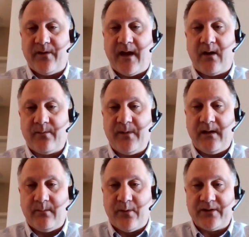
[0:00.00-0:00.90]
without
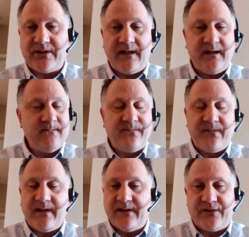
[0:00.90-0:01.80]
being pushy
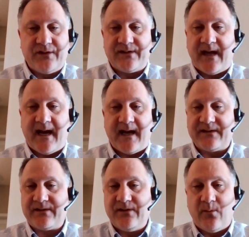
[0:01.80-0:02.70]
is just
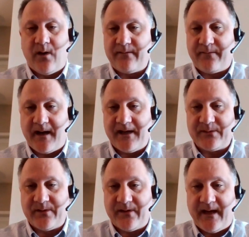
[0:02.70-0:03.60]
ask, do you want
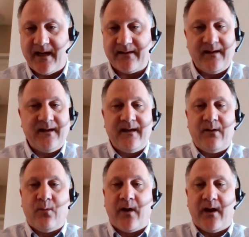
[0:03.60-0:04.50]
fries with that?
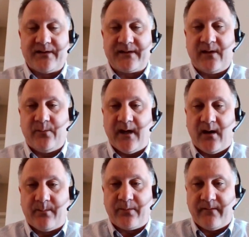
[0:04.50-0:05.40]
What else can we
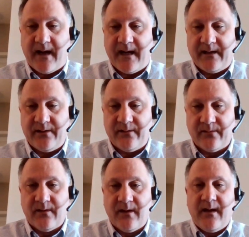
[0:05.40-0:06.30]
help provide
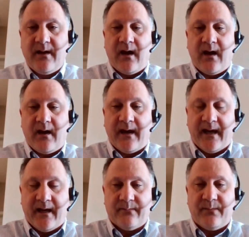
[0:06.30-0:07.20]
you?
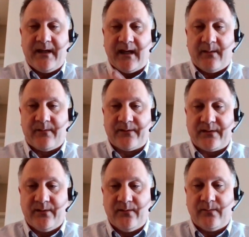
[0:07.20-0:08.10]
And being able
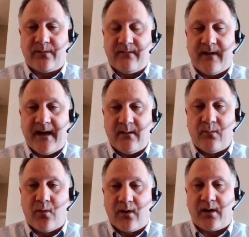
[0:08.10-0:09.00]
to provide a
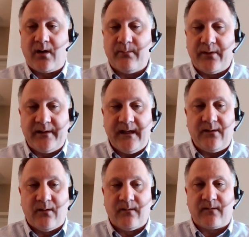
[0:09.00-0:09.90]
more
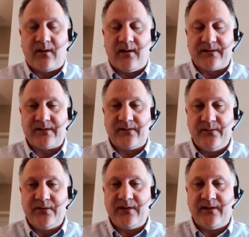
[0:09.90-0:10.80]
complete overall
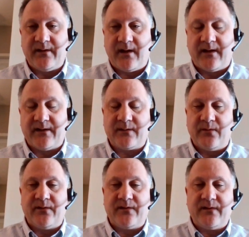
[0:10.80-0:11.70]
solution to the
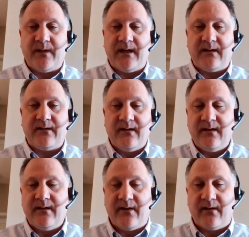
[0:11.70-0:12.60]
customer to make
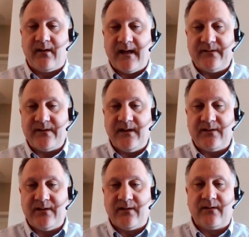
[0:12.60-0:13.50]
their lives
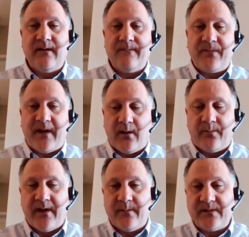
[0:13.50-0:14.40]
easier,
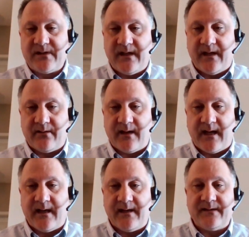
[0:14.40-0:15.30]
help them
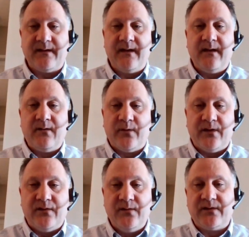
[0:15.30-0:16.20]
standardize,
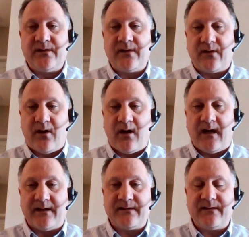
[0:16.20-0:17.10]
reduce their
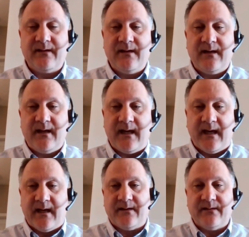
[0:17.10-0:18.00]
cost,
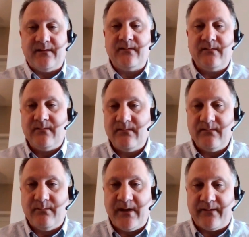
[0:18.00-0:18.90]
and
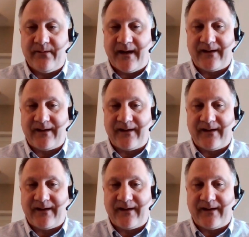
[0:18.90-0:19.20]
be